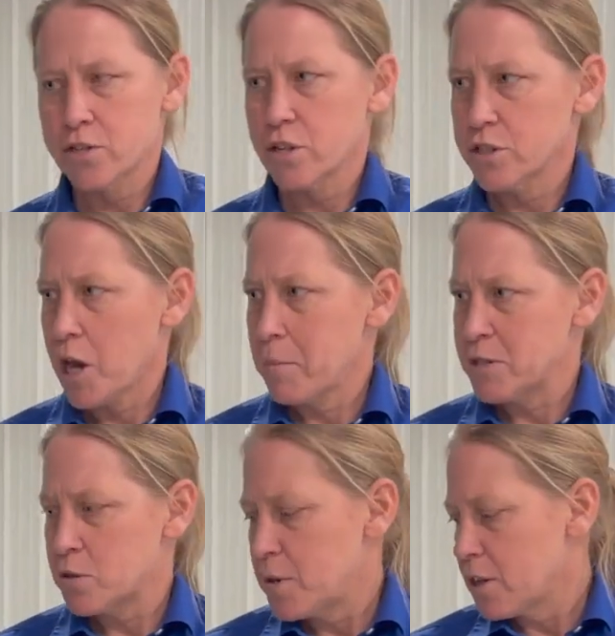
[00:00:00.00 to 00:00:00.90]
So this
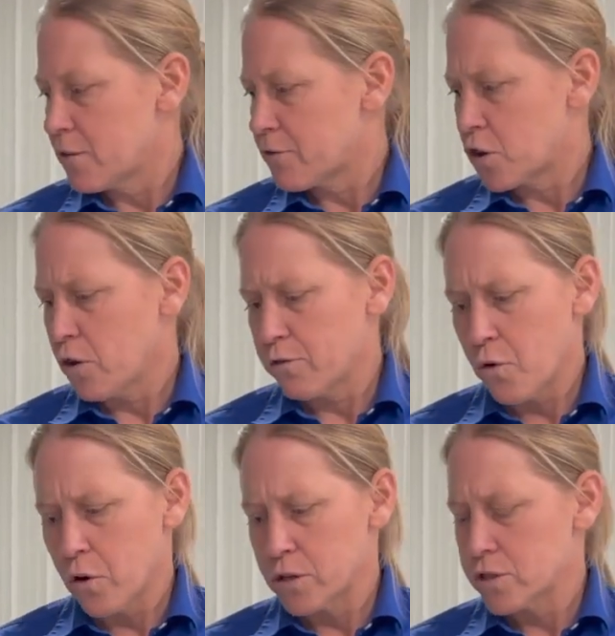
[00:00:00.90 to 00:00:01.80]
happens to be the furrow
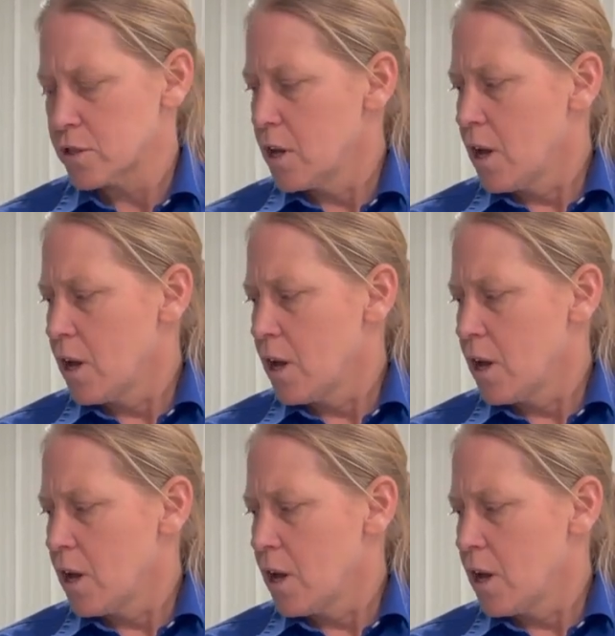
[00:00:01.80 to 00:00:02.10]
force